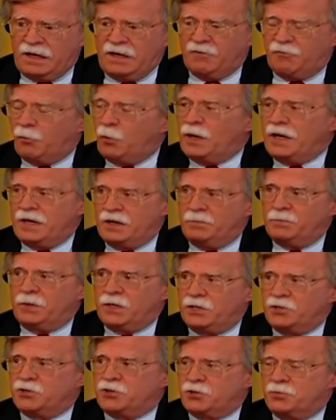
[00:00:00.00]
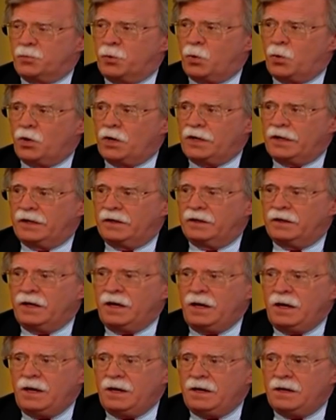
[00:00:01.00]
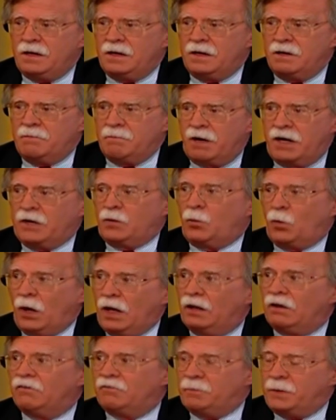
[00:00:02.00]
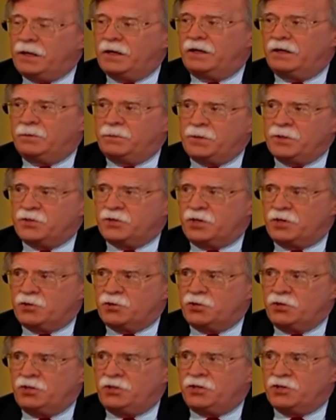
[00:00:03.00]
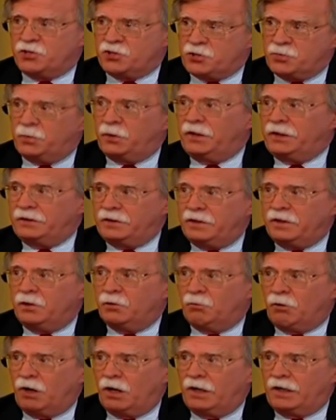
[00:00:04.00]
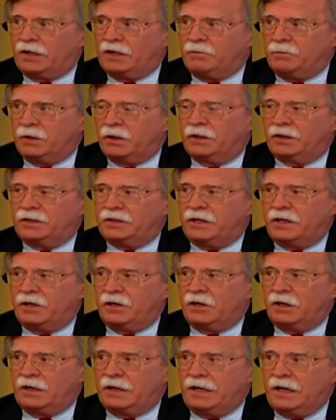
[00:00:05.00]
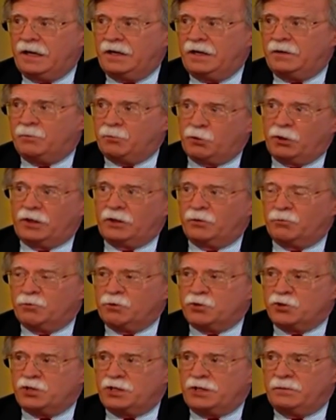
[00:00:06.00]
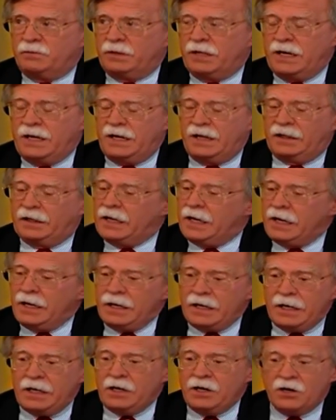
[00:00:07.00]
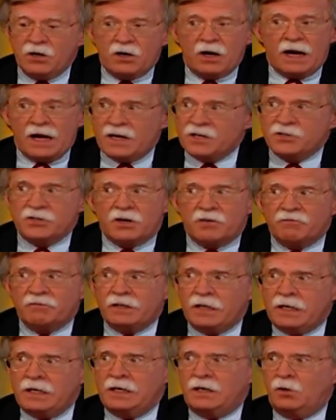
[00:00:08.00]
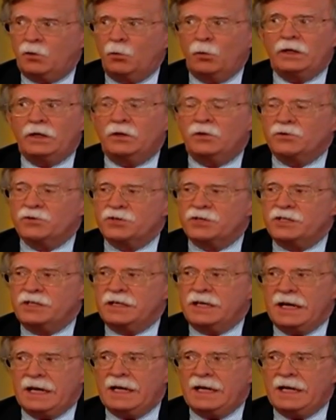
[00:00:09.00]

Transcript: if we had been supporting it, might well have been in a position to split the Iranian military and bring the regime down. Here, as of now, we don't see